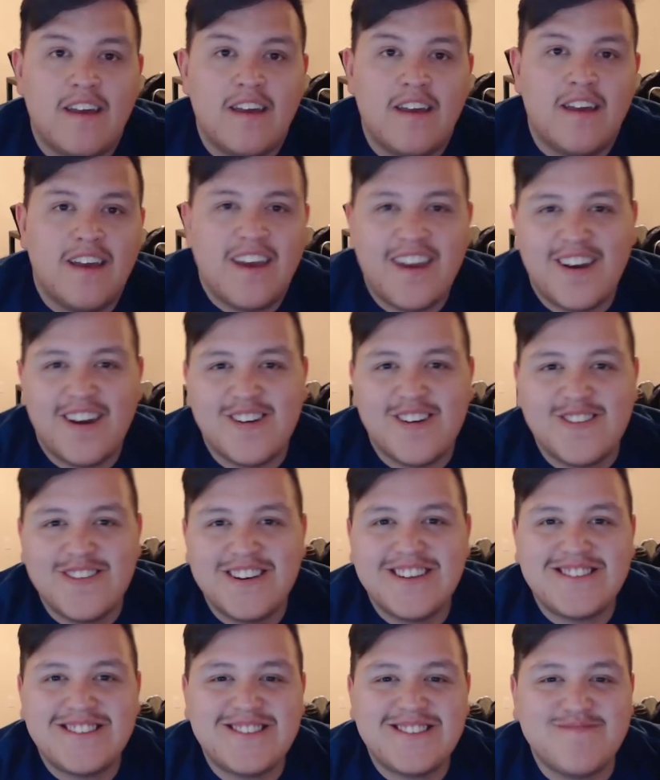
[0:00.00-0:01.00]

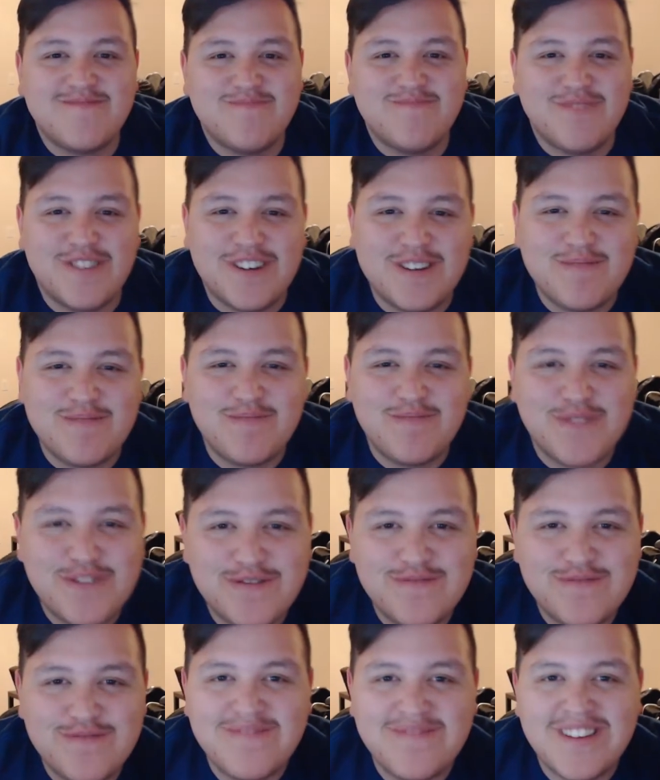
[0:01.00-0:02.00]
Heyo, it's your boy
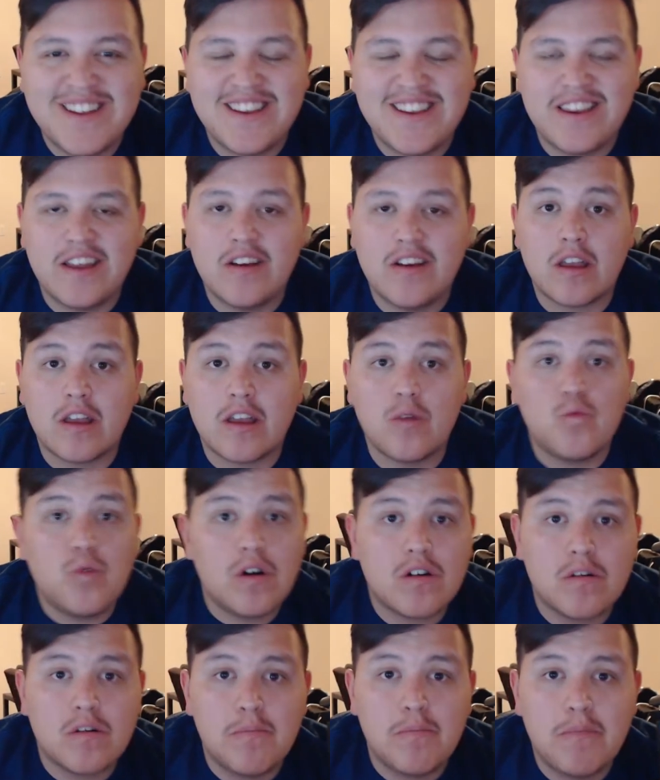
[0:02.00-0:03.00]
Boom Derek, and
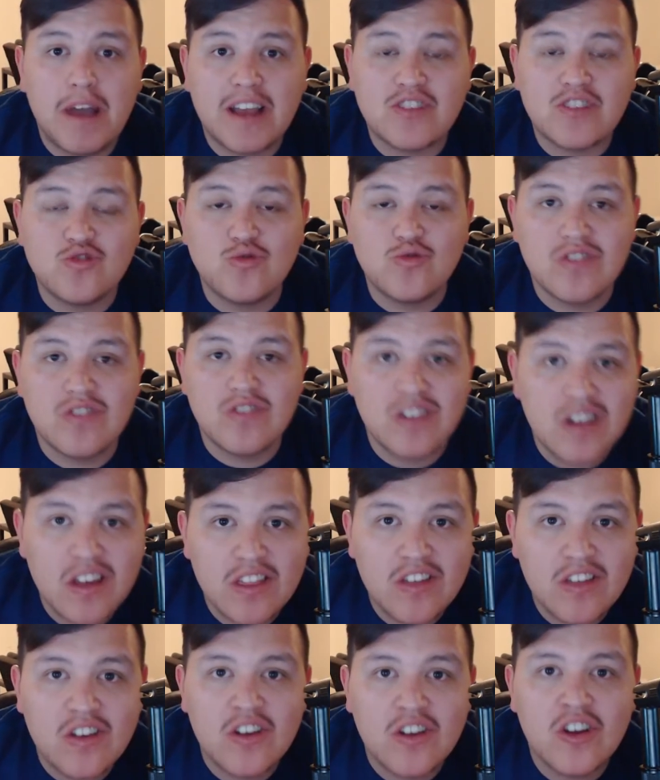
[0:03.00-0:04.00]
welcome back to
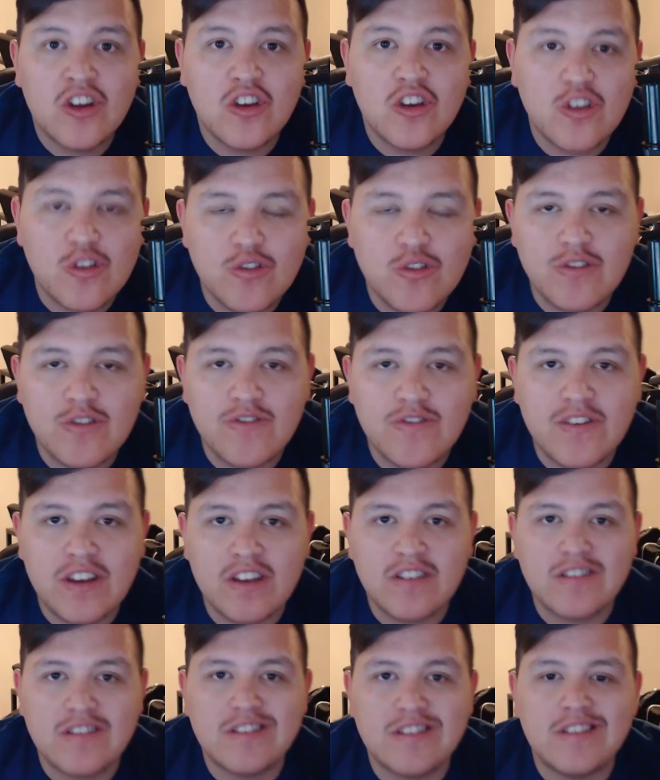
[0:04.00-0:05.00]
another YouTube
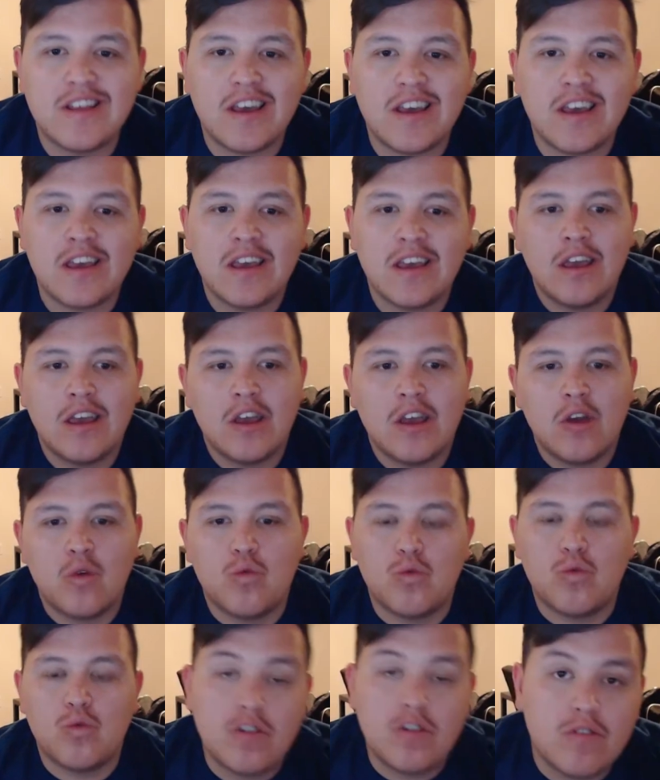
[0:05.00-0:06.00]
video. Today,
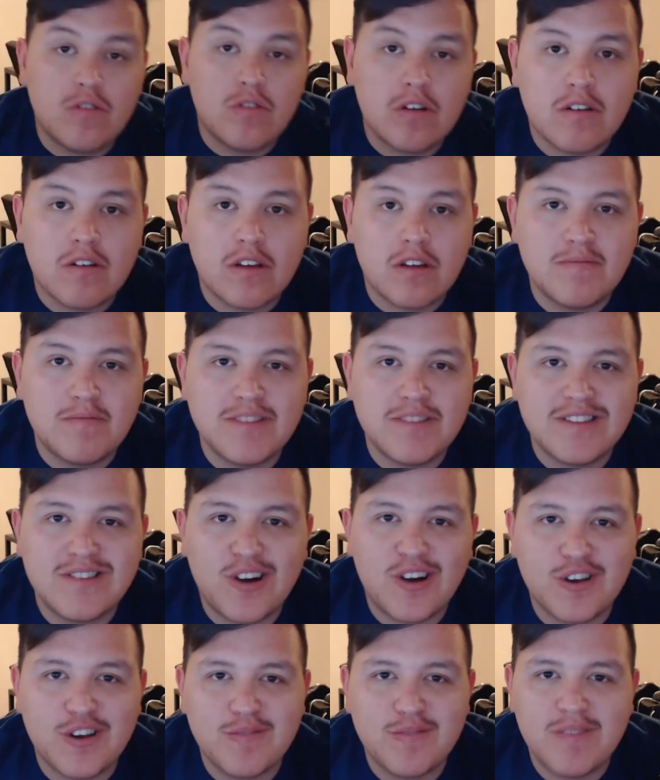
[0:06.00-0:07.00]
real quick, we're gonna be
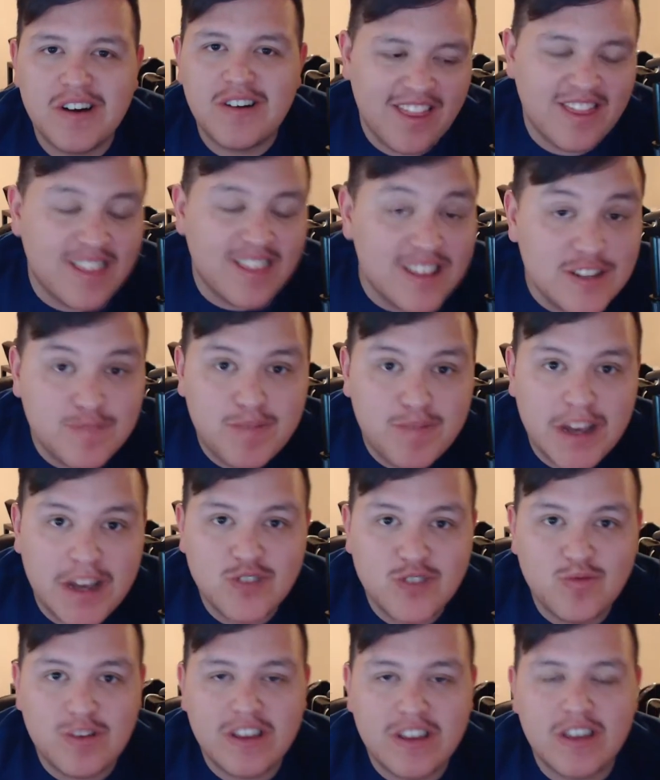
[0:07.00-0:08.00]
talking about this
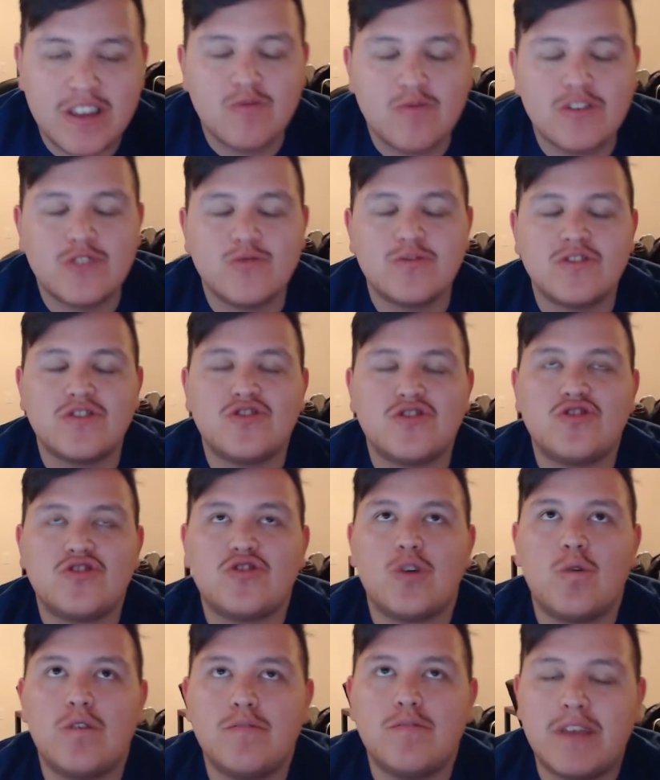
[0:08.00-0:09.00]
past weekend, which was
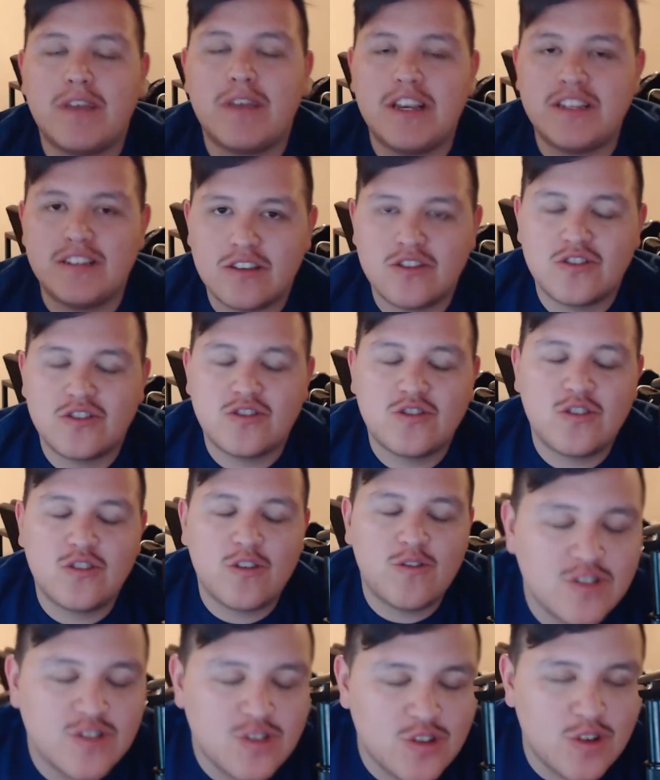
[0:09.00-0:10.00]
so amazing,
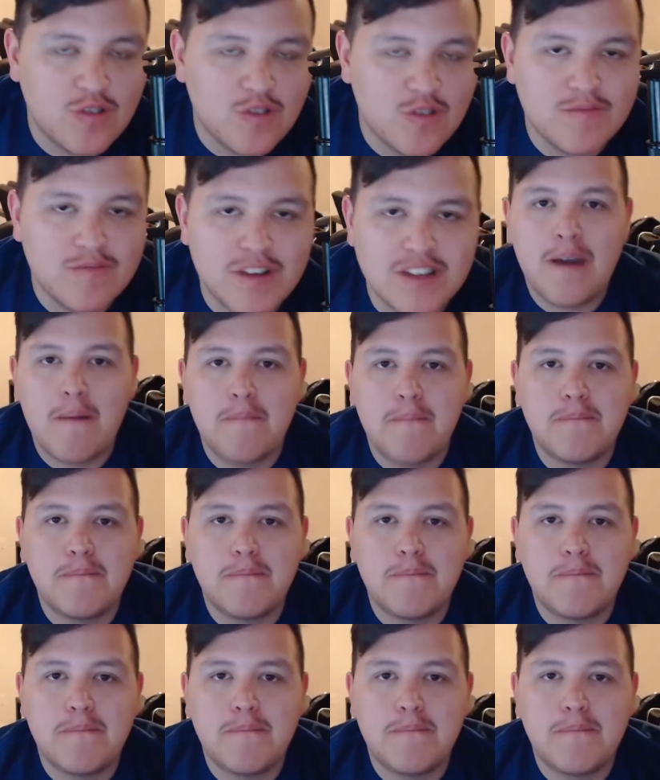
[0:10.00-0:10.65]
so amazing.